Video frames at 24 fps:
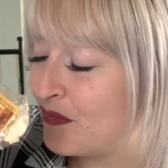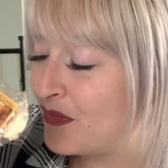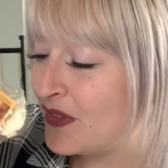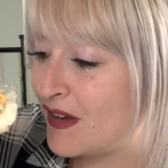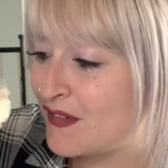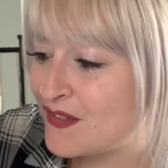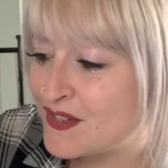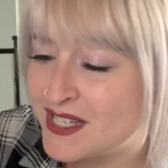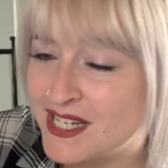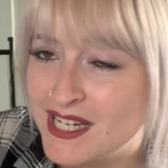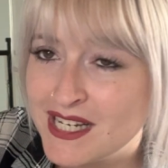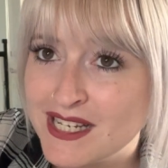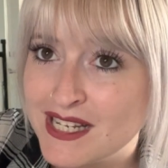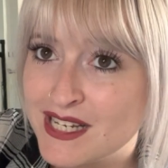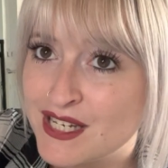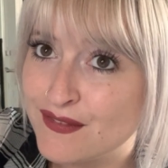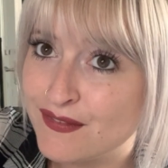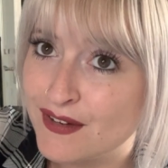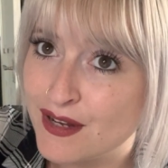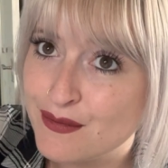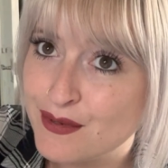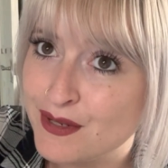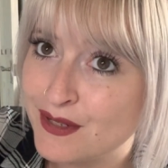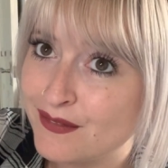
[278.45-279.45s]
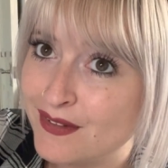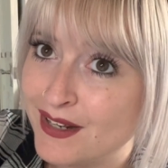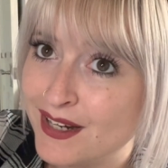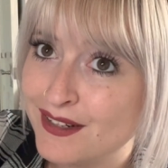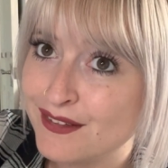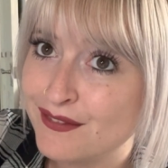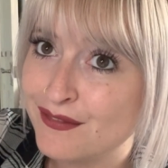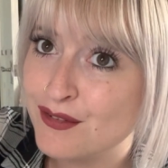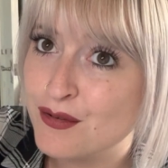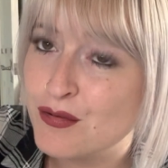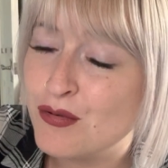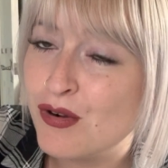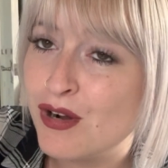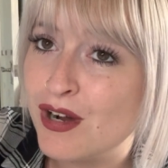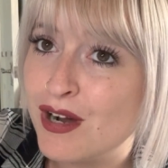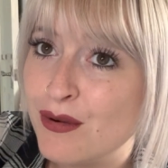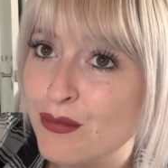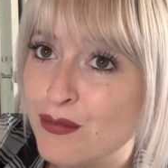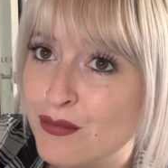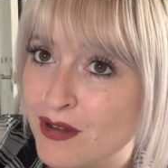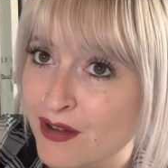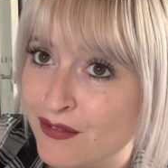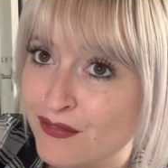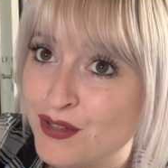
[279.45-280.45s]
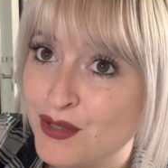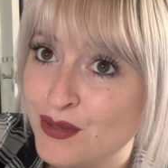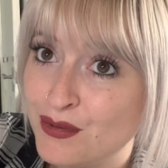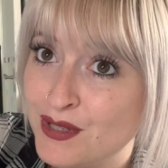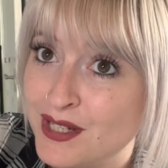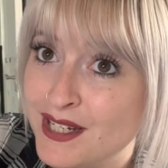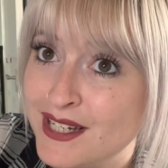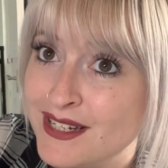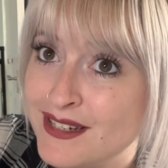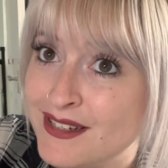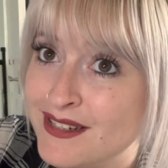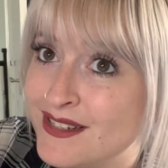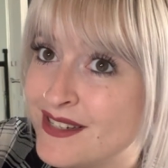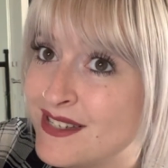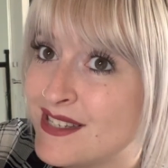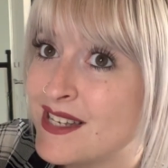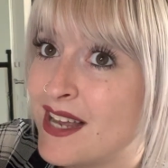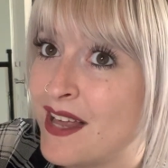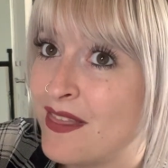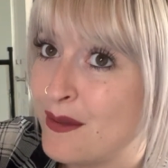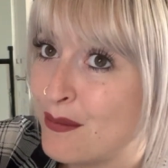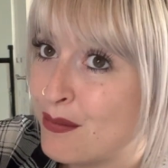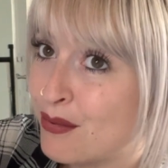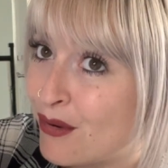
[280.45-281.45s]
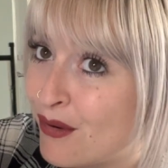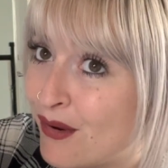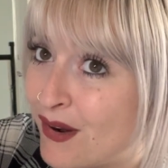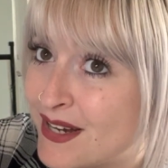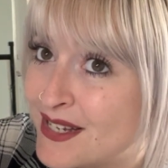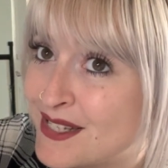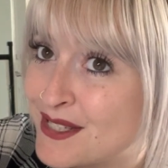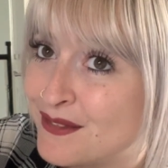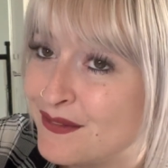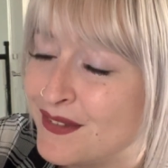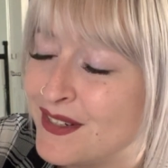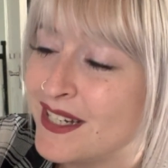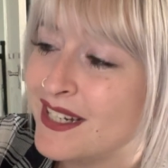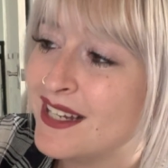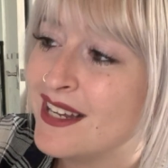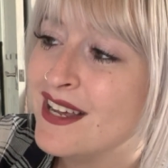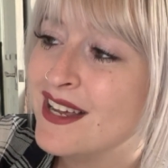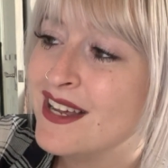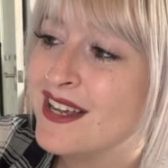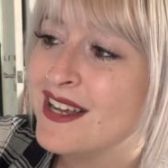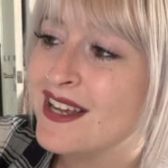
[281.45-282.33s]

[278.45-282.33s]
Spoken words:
I've seen this floating around for quite a few years and the price of it.